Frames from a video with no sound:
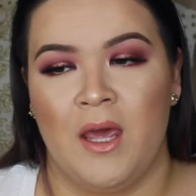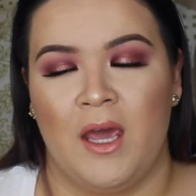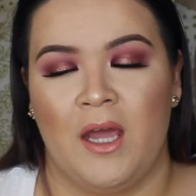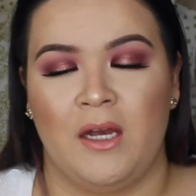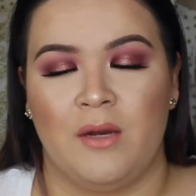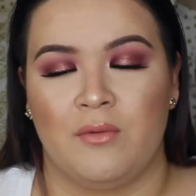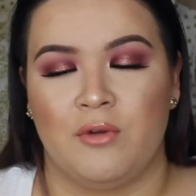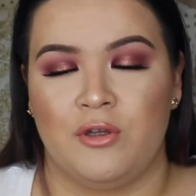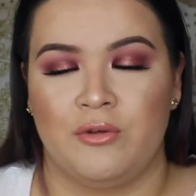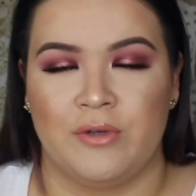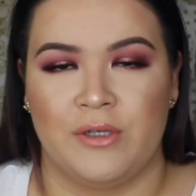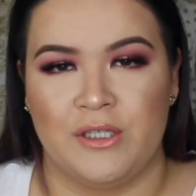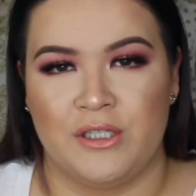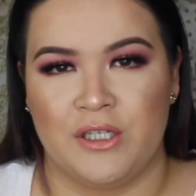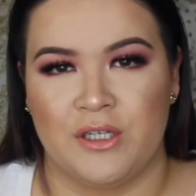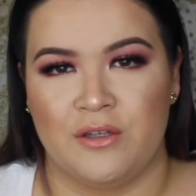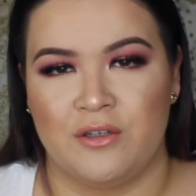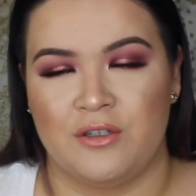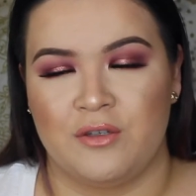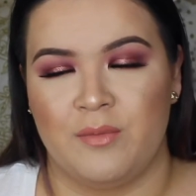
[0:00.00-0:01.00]
and they were doing
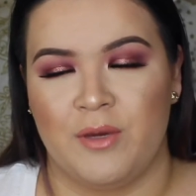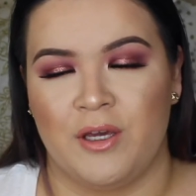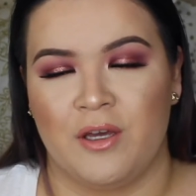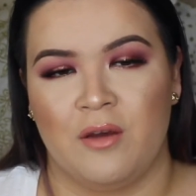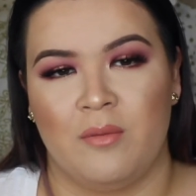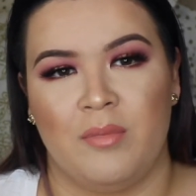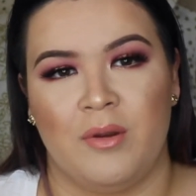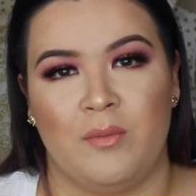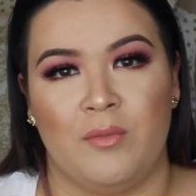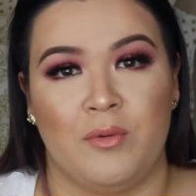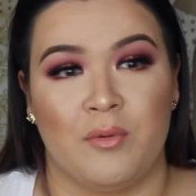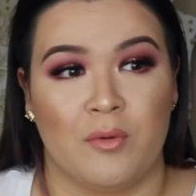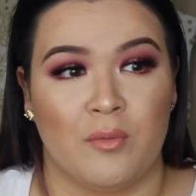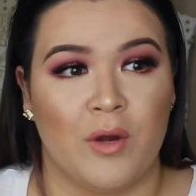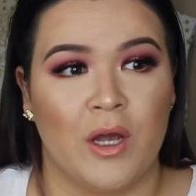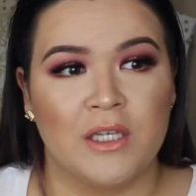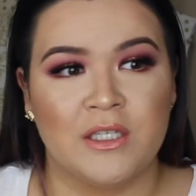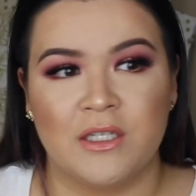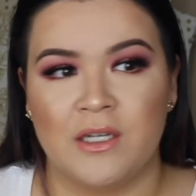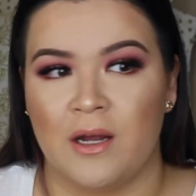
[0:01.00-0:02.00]
each other's makeup, and we were
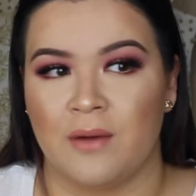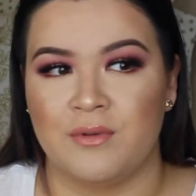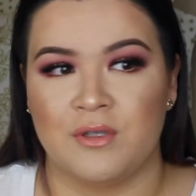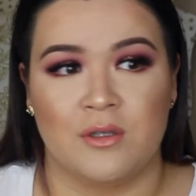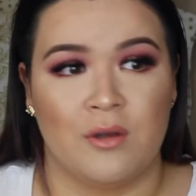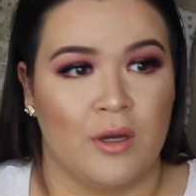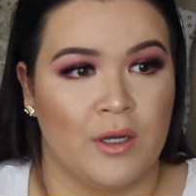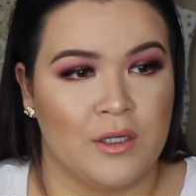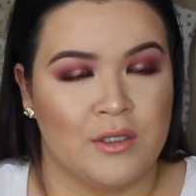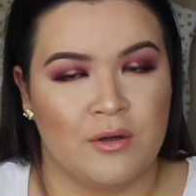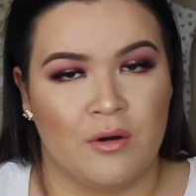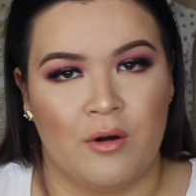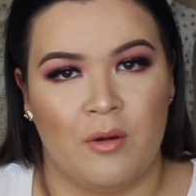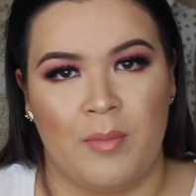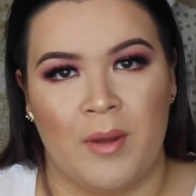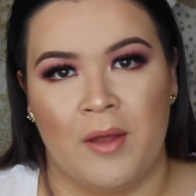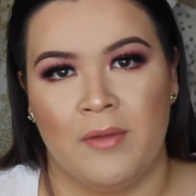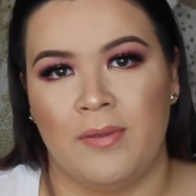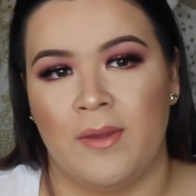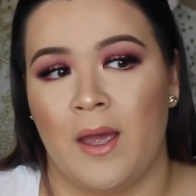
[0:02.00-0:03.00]
watching. I was talking to her
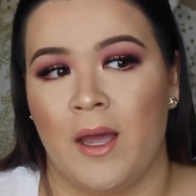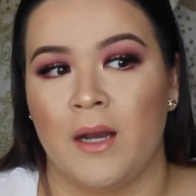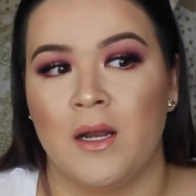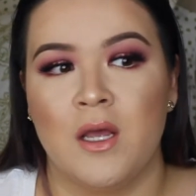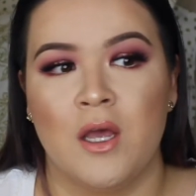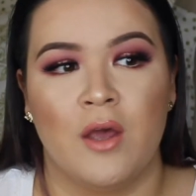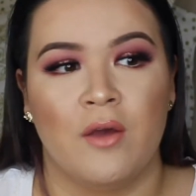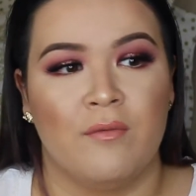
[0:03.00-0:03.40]
about that.